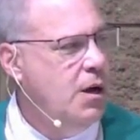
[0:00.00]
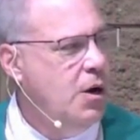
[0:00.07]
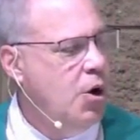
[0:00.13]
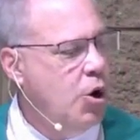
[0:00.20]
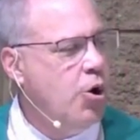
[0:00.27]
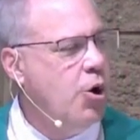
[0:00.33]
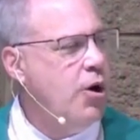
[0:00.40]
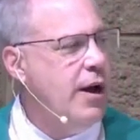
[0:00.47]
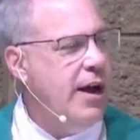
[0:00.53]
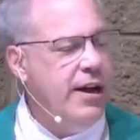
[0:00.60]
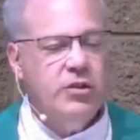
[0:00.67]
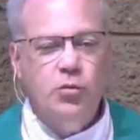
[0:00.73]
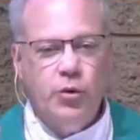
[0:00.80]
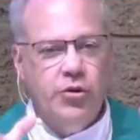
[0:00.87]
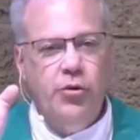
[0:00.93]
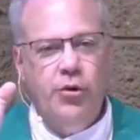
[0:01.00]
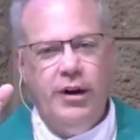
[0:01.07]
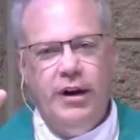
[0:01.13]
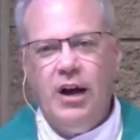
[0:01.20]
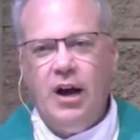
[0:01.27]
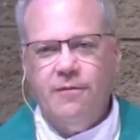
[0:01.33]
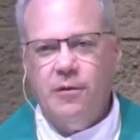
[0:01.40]
Or as we're doing in
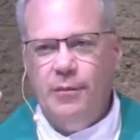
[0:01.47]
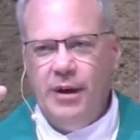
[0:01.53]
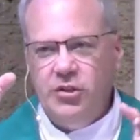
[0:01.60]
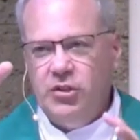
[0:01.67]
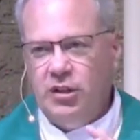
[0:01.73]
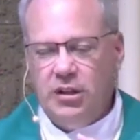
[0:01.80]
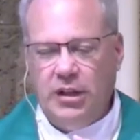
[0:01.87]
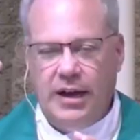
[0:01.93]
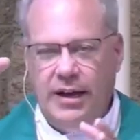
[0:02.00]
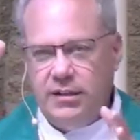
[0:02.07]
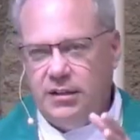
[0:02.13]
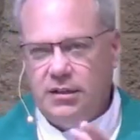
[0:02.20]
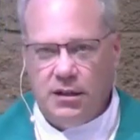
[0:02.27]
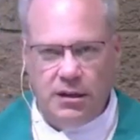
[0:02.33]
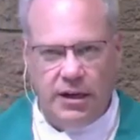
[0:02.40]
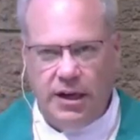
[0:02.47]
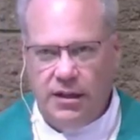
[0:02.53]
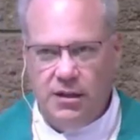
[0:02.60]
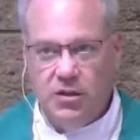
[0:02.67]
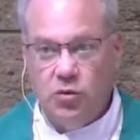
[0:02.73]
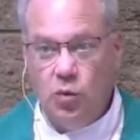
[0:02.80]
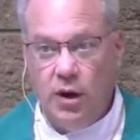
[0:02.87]
confirmation class, again
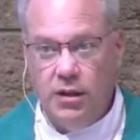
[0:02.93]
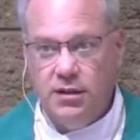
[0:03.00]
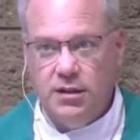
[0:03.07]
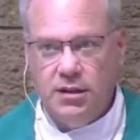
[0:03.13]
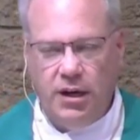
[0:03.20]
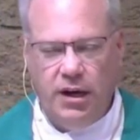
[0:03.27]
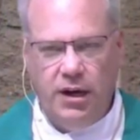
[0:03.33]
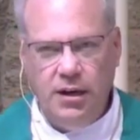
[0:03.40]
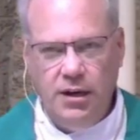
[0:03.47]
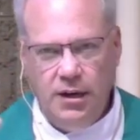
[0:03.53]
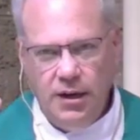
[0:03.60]
this Wednesday,